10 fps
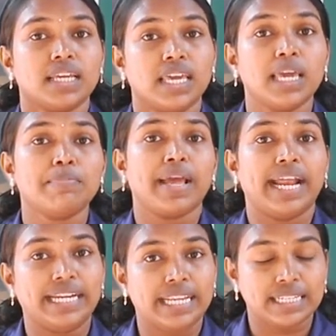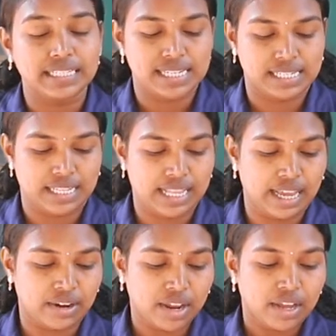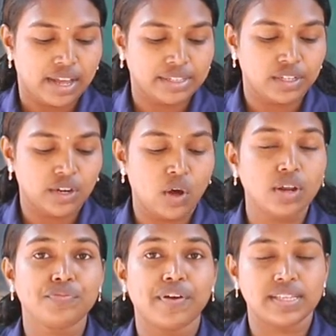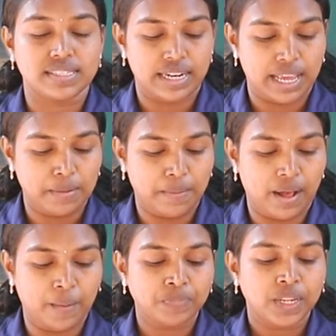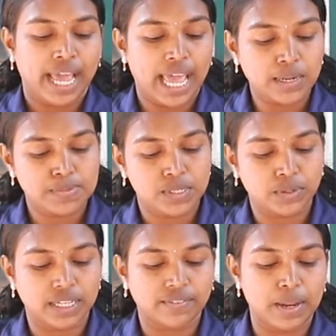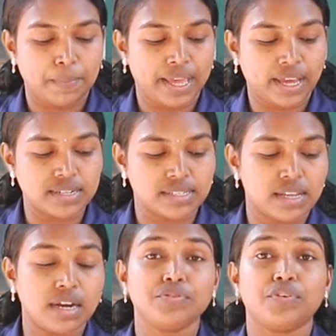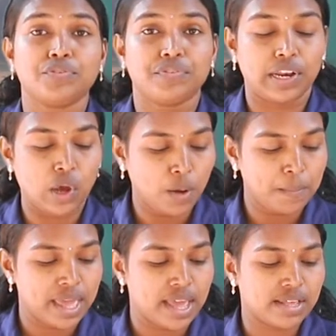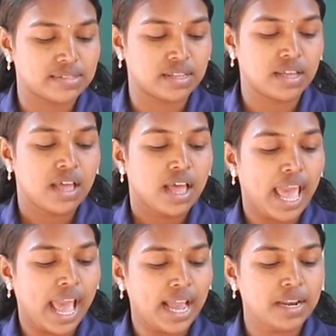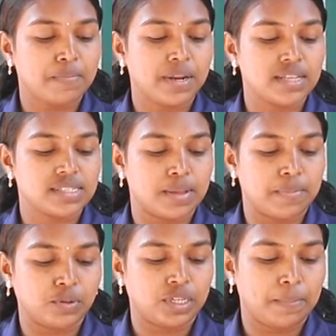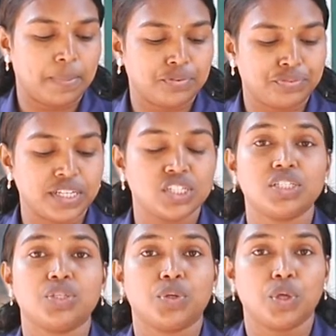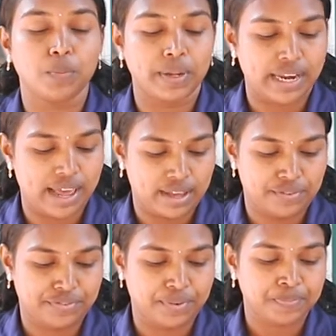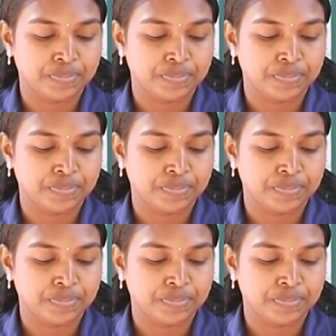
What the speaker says: keep a dignity there. It glorifies labor, helps to develop a concern for fellow beings, and brings about a perfection to human life.